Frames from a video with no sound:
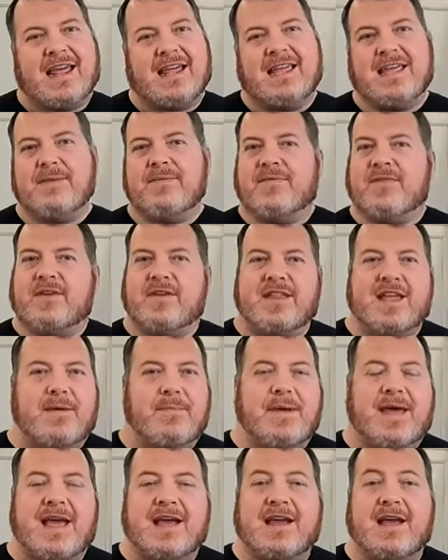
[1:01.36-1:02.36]
keep filling
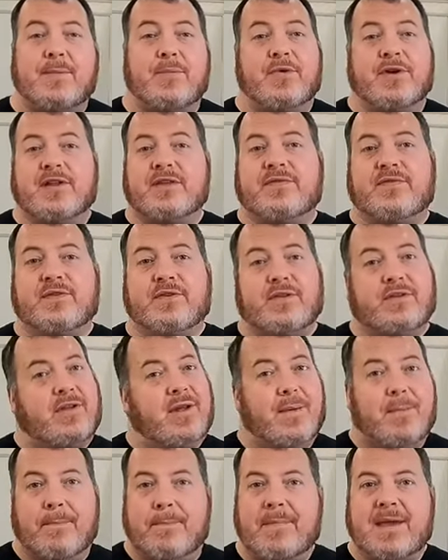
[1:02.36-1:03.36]
that bag up. When it's
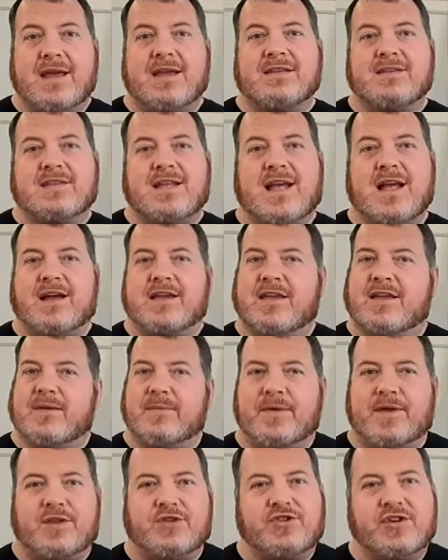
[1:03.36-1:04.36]
full, make a stock. It
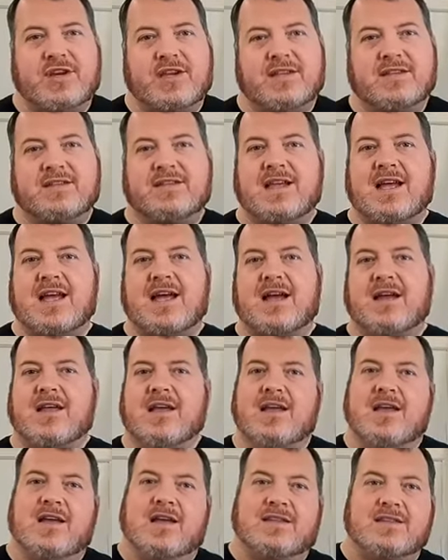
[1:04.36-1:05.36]
could be a chicken
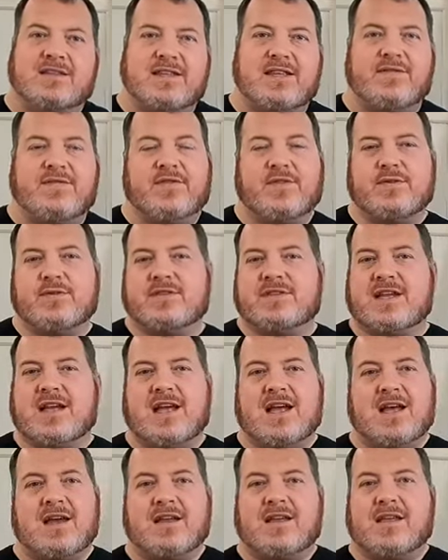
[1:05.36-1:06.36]
stock, a seafood
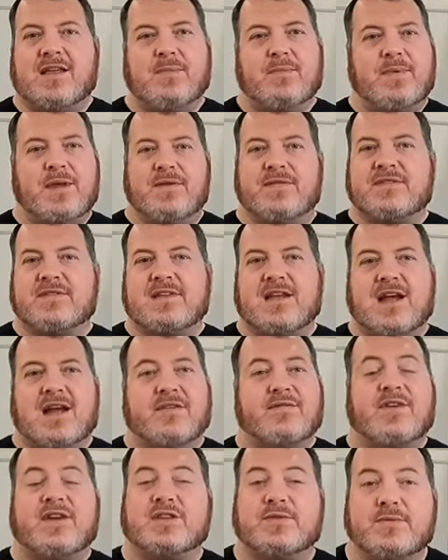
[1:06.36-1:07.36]
stock, beef
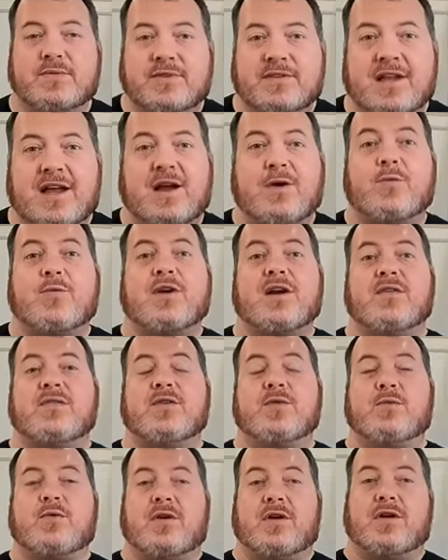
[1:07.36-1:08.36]
stock, vegetable stock, whatever
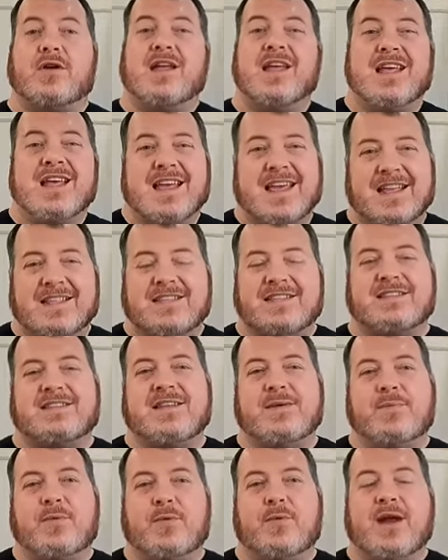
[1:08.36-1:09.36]
you want. It's a
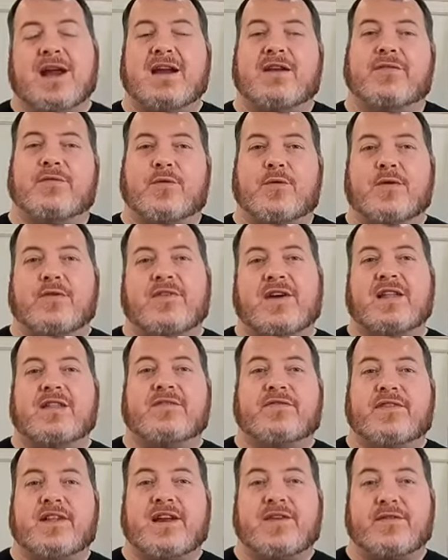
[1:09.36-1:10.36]
simple way to fortify the
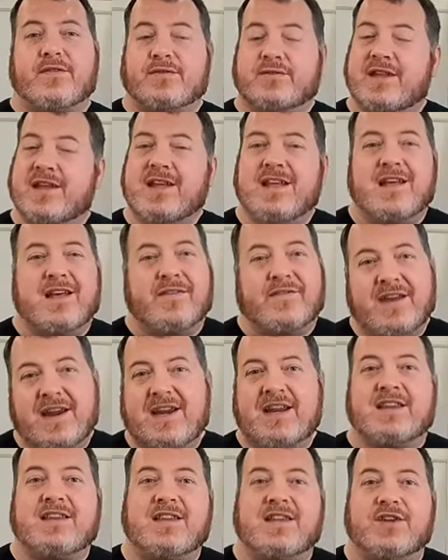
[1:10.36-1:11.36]
flavors of
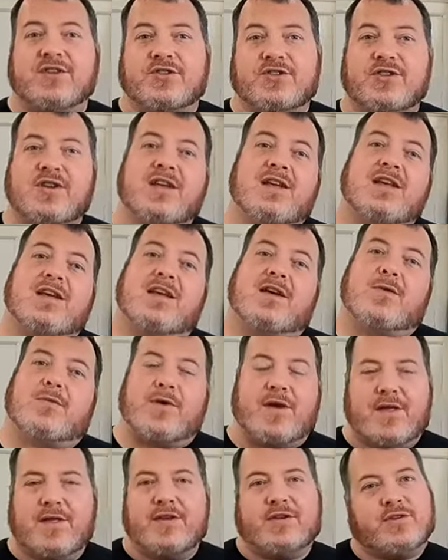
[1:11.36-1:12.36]
any dish
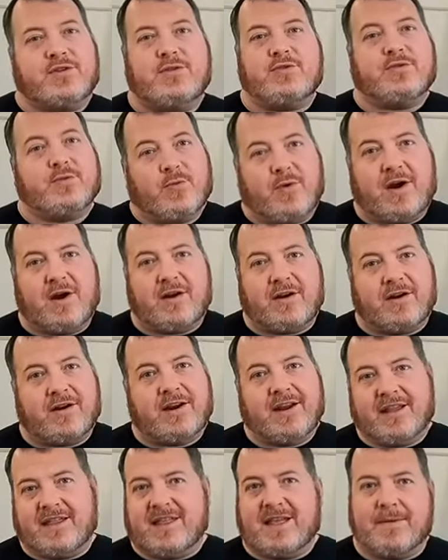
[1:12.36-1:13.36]
rather than just using water
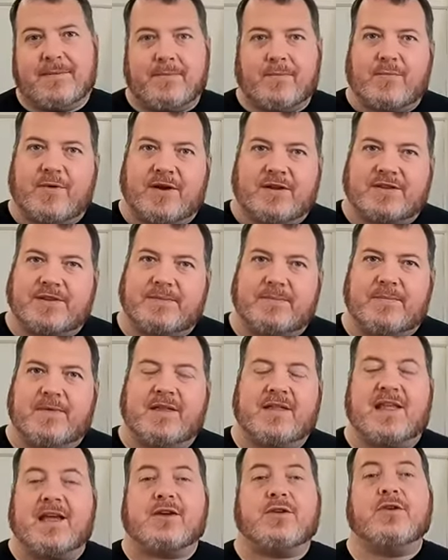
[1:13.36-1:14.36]
in
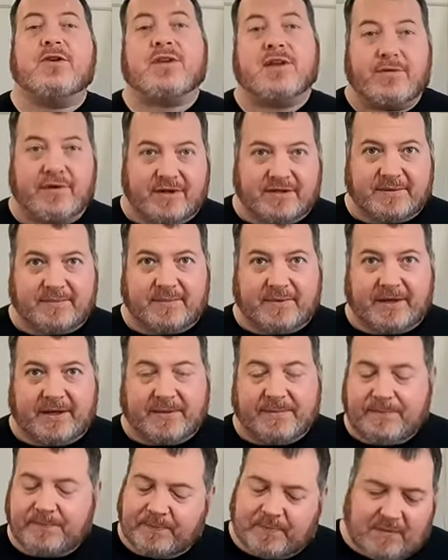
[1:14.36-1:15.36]
that cooking
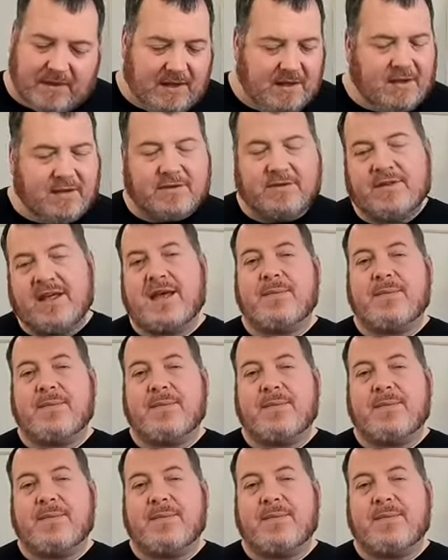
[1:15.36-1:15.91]
recipe. So